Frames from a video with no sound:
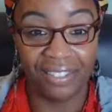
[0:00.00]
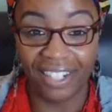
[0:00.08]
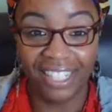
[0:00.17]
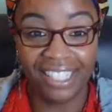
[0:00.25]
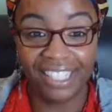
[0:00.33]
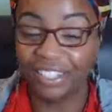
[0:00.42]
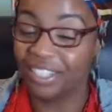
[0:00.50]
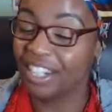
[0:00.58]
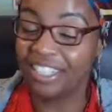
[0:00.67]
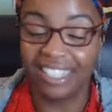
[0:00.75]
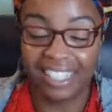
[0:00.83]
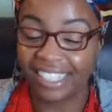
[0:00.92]
right? You're
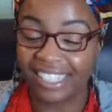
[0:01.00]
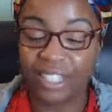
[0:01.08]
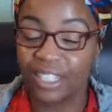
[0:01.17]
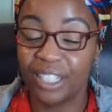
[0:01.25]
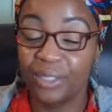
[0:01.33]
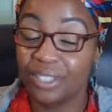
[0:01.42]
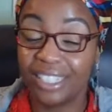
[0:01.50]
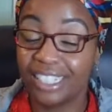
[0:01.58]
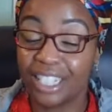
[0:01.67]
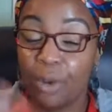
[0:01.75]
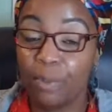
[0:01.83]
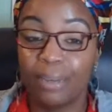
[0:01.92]
unnecessarily using
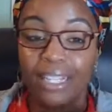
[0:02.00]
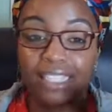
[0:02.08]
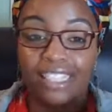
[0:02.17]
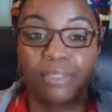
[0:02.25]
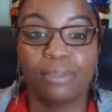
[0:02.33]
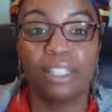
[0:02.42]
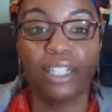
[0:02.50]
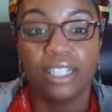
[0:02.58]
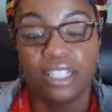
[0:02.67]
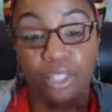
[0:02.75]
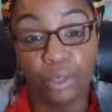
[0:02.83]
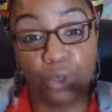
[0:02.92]
these coping mechanisms to
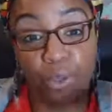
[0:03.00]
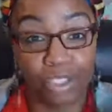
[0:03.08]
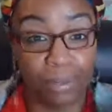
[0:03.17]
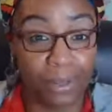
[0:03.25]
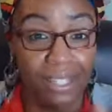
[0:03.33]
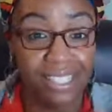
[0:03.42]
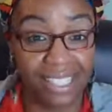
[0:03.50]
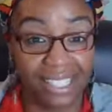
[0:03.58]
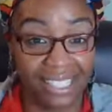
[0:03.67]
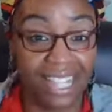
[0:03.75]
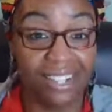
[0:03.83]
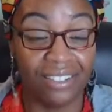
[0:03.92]
continue to suppress
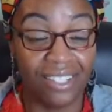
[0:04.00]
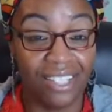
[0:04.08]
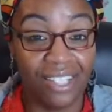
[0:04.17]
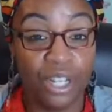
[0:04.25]
things down.